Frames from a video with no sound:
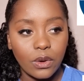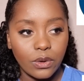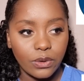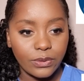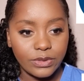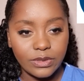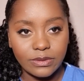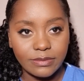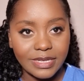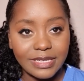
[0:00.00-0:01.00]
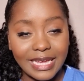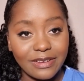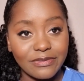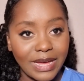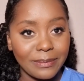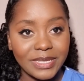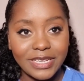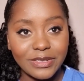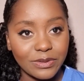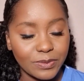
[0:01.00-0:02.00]
or you have family
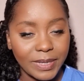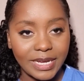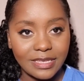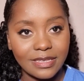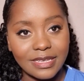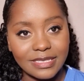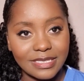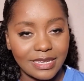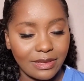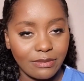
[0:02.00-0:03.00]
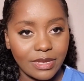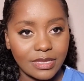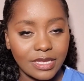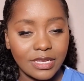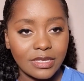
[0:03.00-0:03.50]
close by that you can stay with.